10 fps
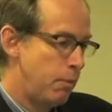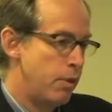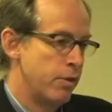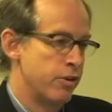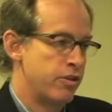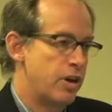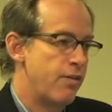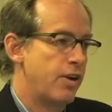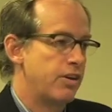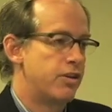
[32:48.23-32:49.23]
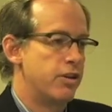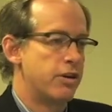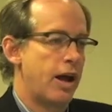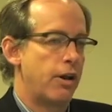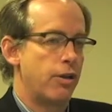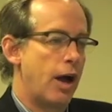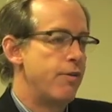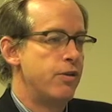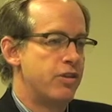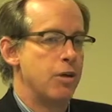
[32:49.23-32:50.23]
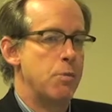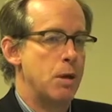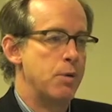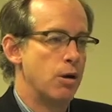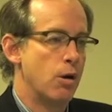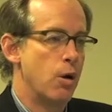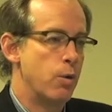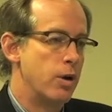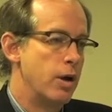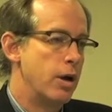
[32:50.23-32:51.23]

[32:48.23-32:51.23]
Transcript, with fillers: there's a significance to the title, The Life You Save May Be Your Own,